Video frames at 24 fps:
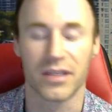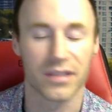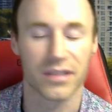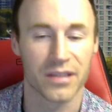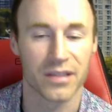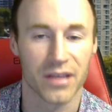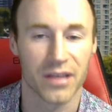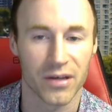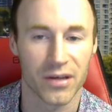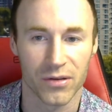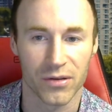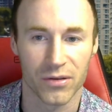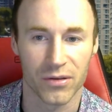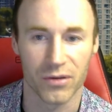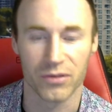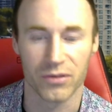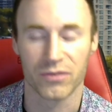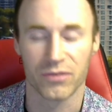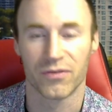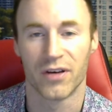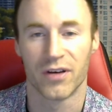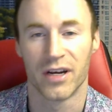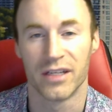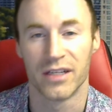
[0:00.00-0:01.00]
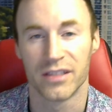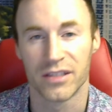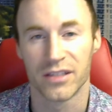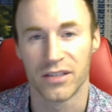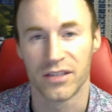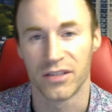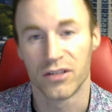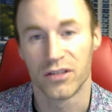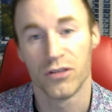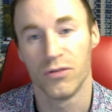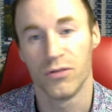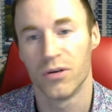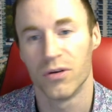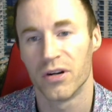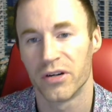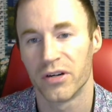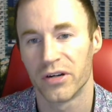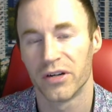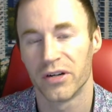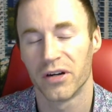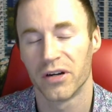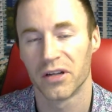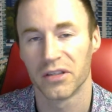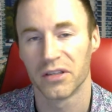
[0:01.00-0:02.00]
those fines to
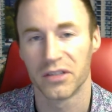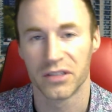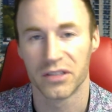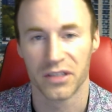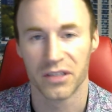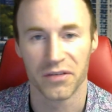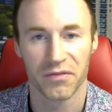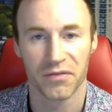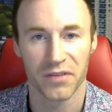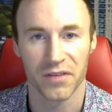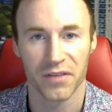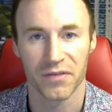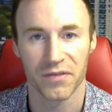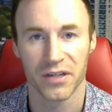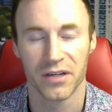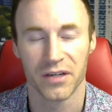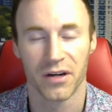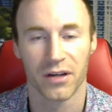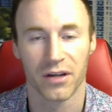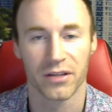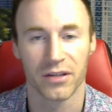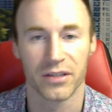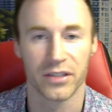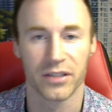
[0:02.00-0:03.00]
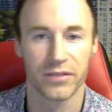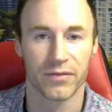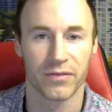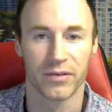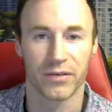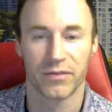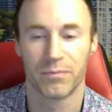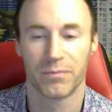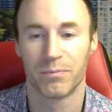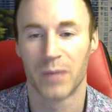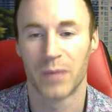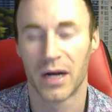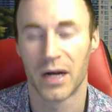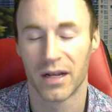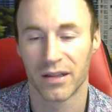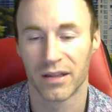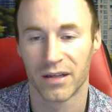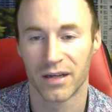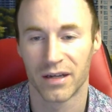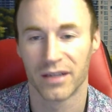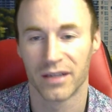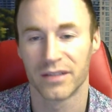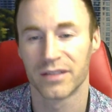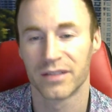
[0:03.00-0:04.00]
$200 and $50 for
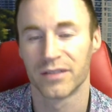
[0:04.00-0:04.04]
bylaws,